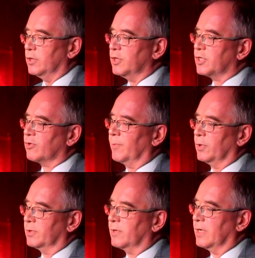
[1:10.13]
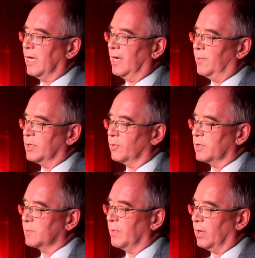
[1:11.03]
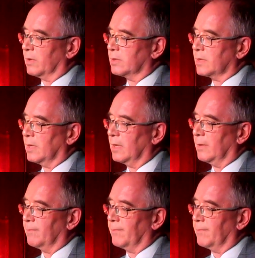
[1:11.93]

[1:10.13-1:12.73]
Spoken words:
She scribbled the name into its box.